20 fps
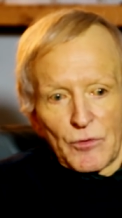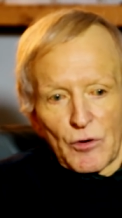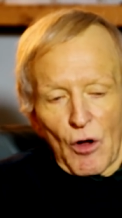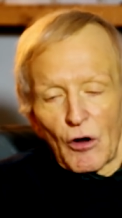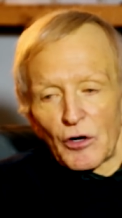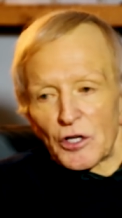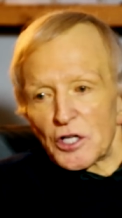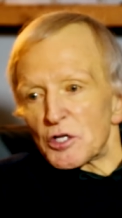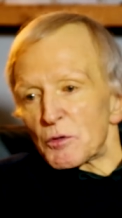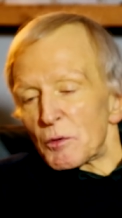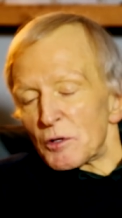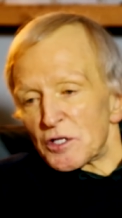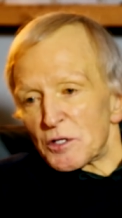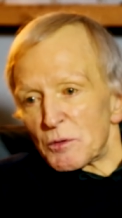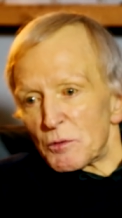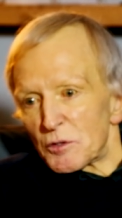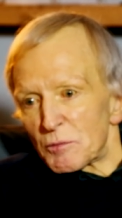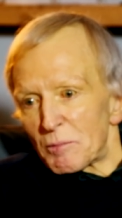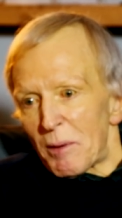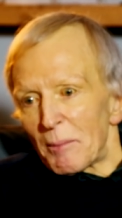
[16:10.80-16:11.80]
knowledge,
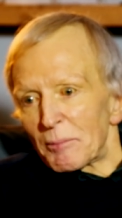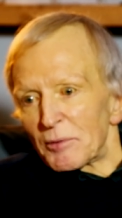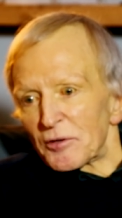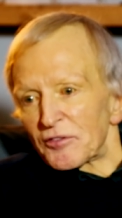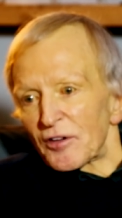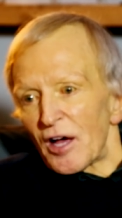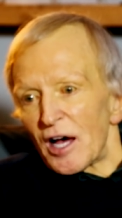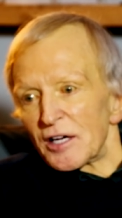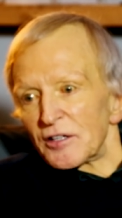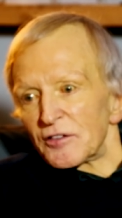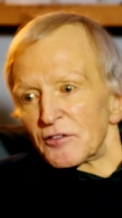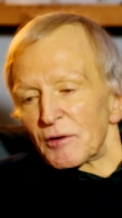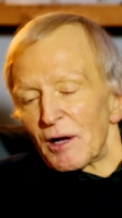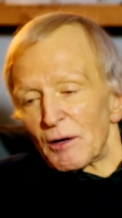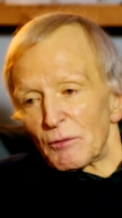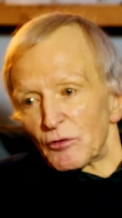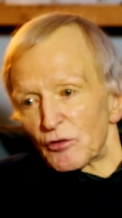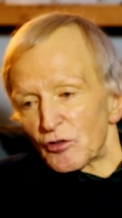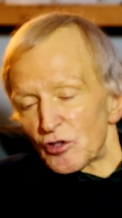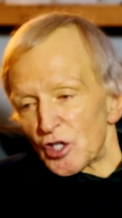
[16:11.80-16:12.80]
once it was publicised.
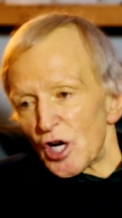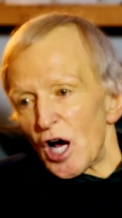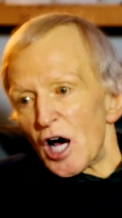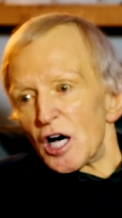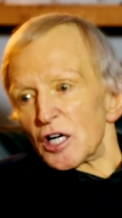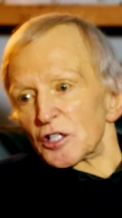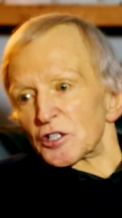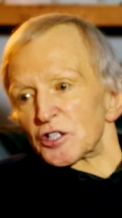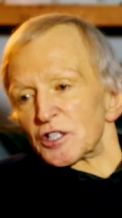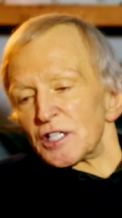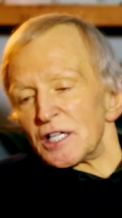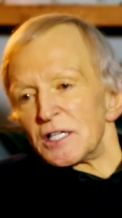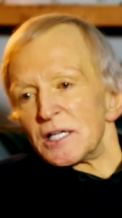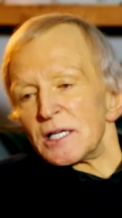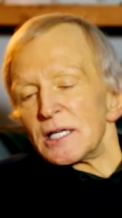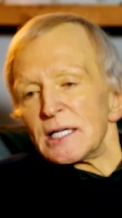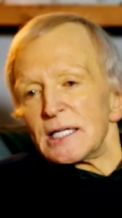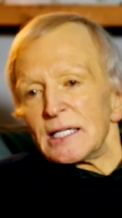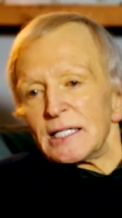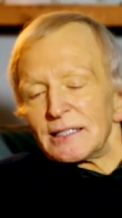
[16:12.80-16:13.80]
I was charged
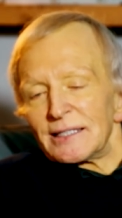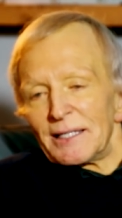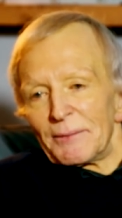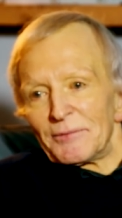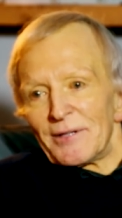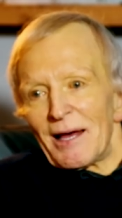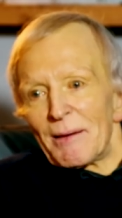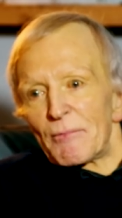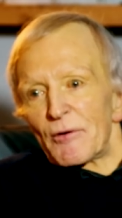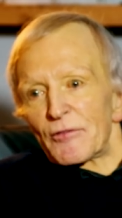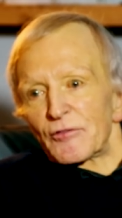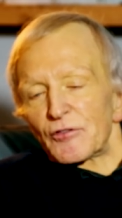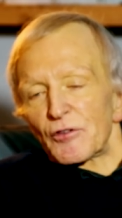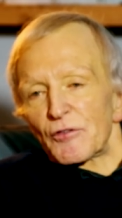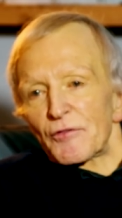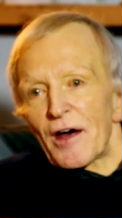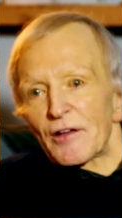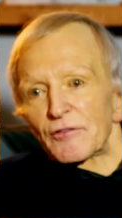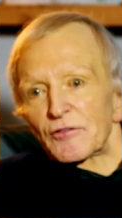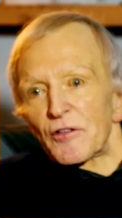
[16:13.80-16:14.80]
in September
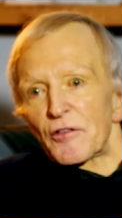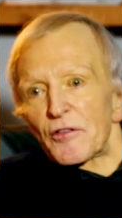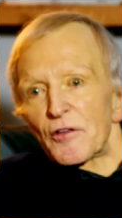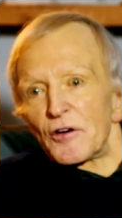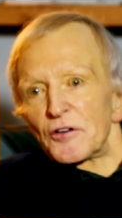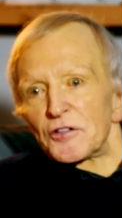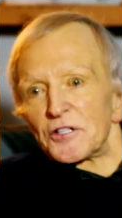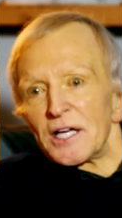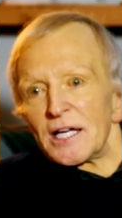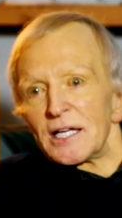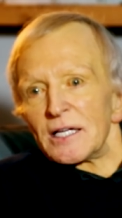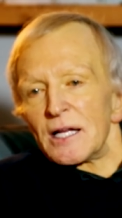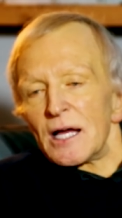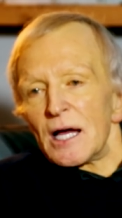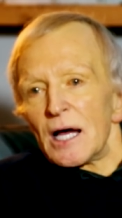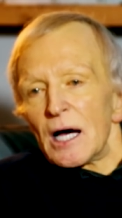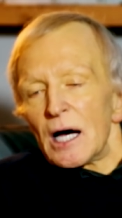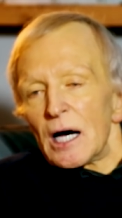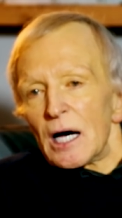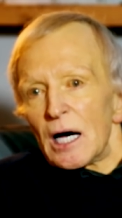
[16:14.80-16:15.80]
2013.
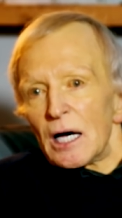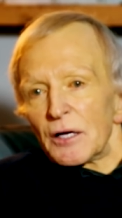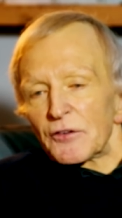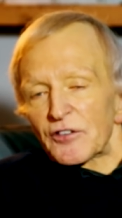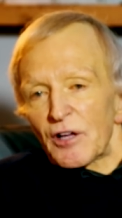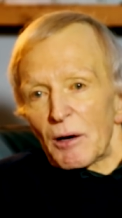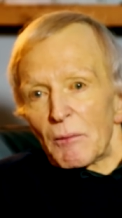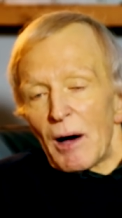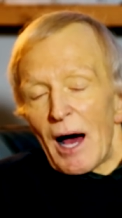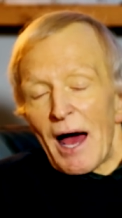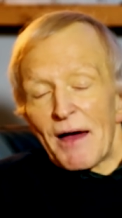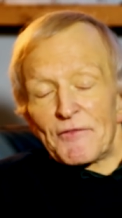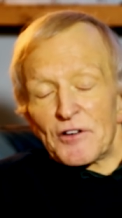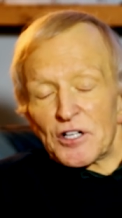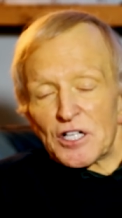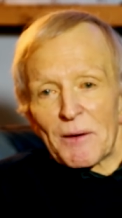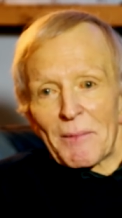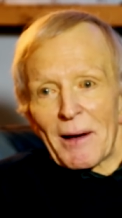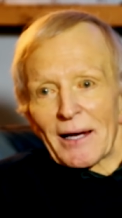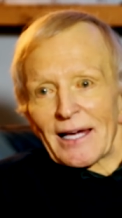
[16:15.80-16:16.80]

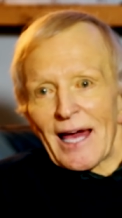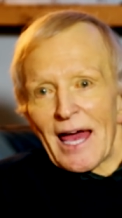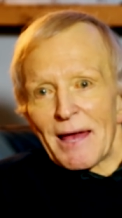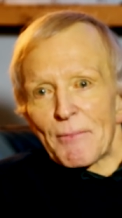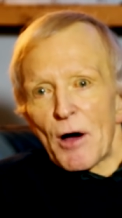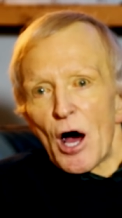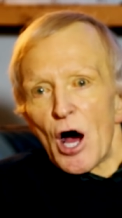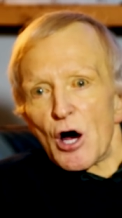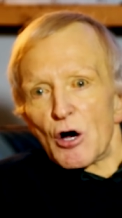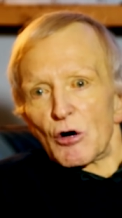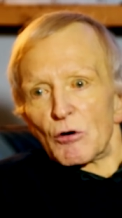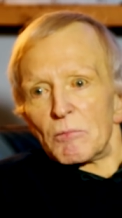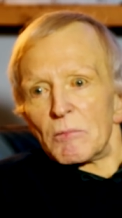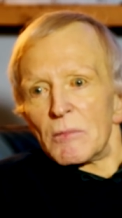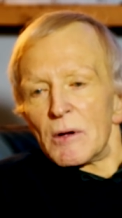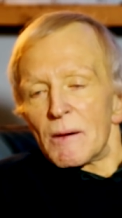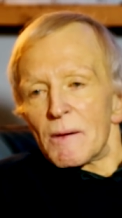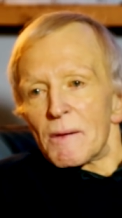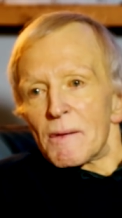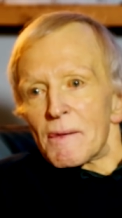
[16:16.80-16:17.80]
Every time I came
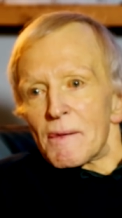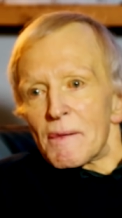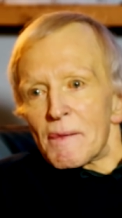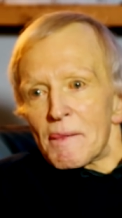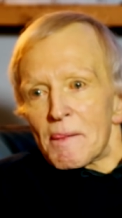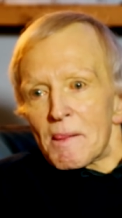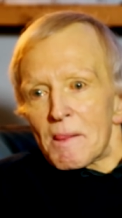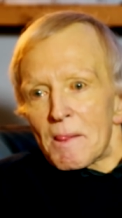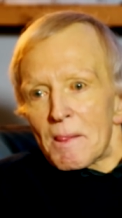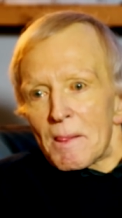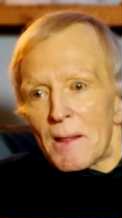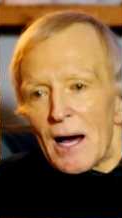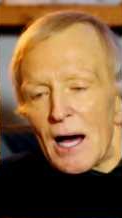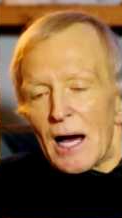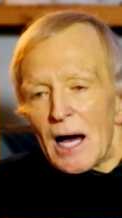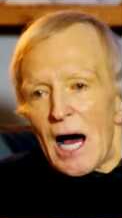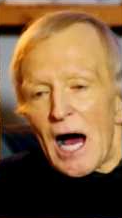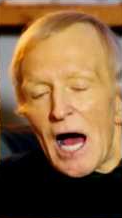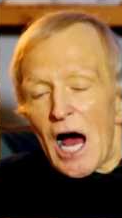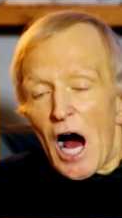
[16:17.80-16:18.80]
home,
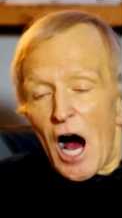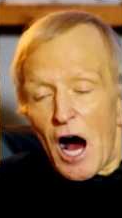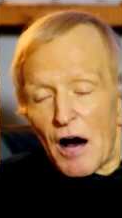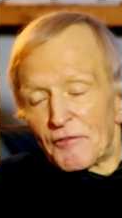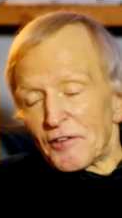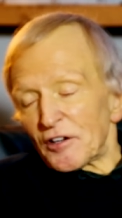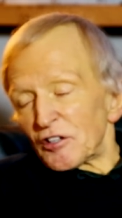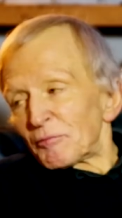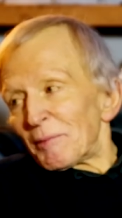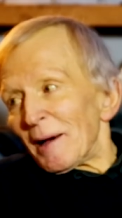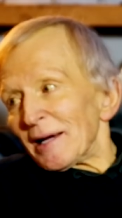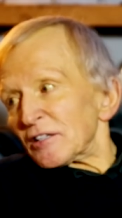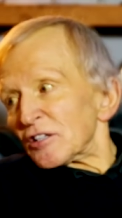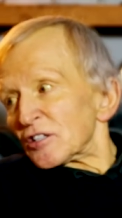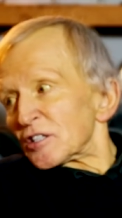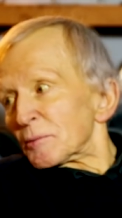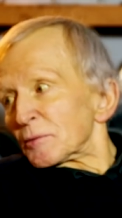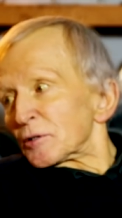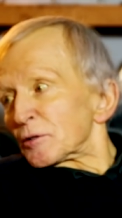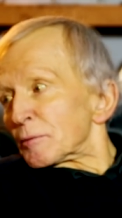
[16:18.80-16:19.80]
I half
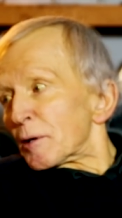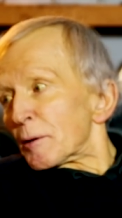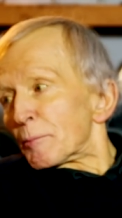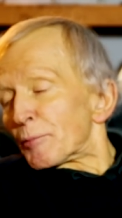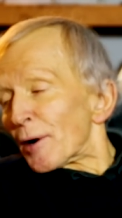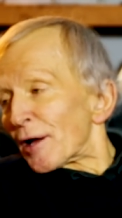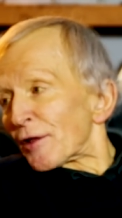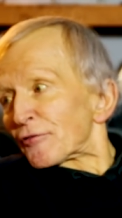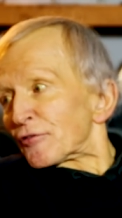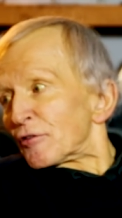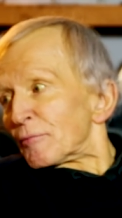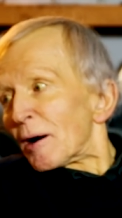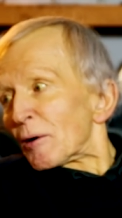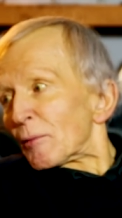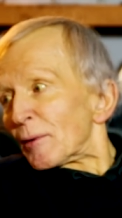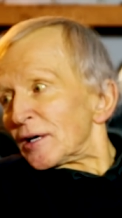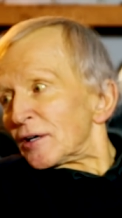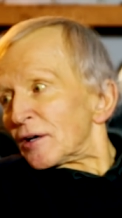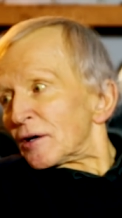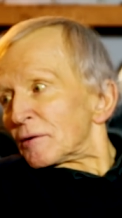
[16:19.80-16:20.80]
expected someone to throw a brick through
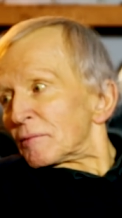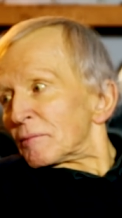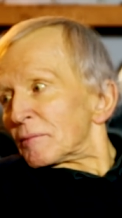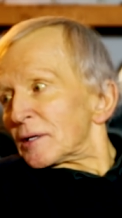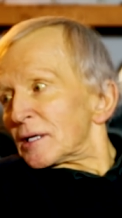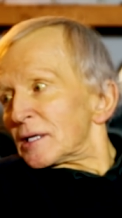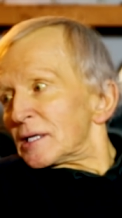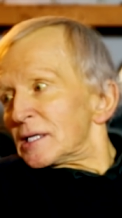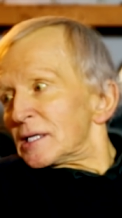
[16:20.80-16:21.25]
my window.